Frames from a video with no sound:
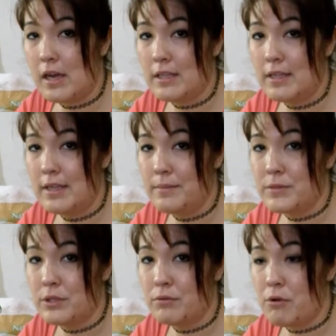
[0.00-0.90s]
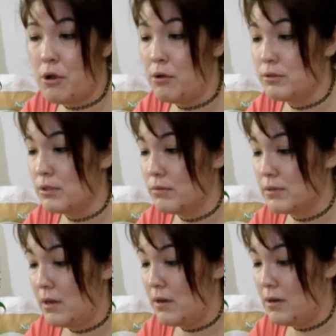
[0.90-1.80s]
got him to grow so
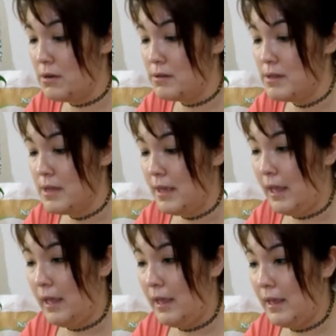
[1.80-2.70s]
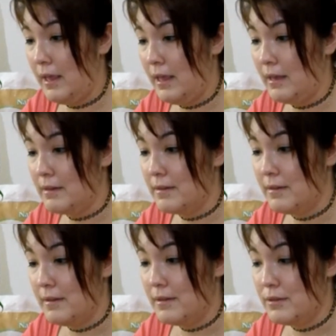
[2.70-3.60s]
tall and
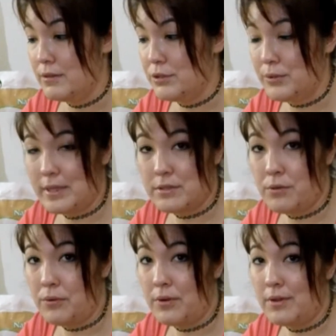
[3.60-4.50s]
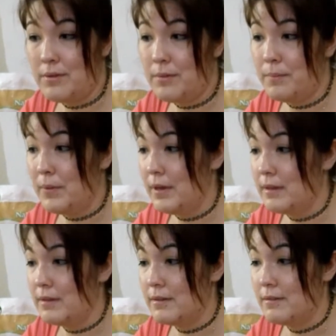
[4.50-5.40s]
doing so good,
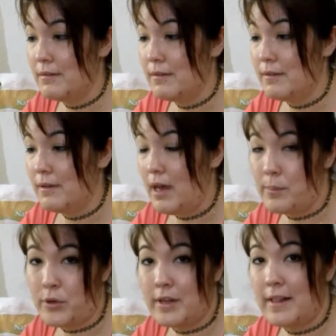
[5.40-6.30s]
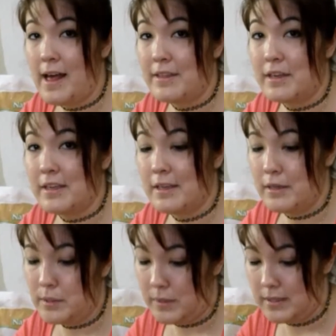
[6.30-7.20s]
but I'm pretty glad that he
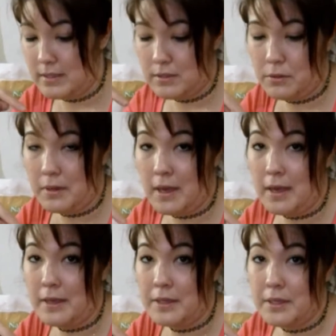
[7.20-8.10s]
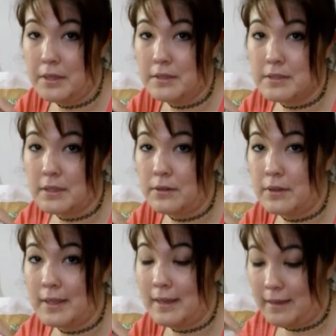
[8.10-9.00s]
is, because this little guy is sick
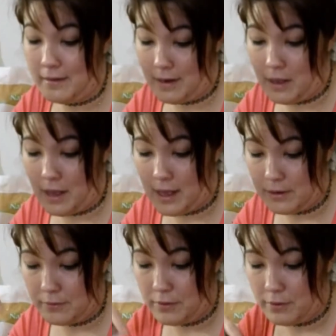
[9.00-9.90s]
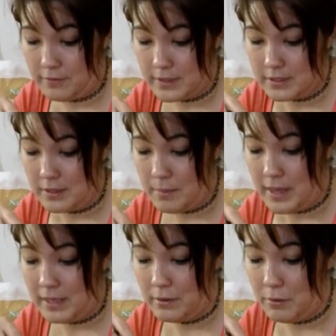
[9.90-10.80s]
looking, and I don't know if he's going to
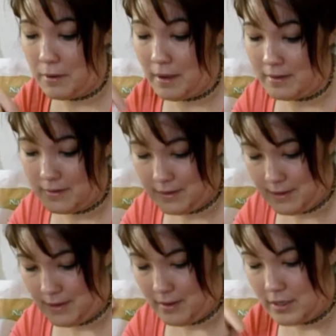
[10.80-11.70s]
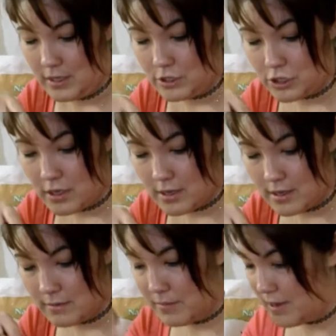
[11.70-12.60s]
make it or not. He
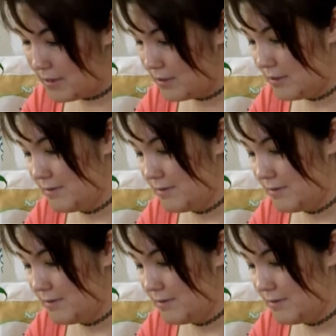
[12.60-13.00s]
should, but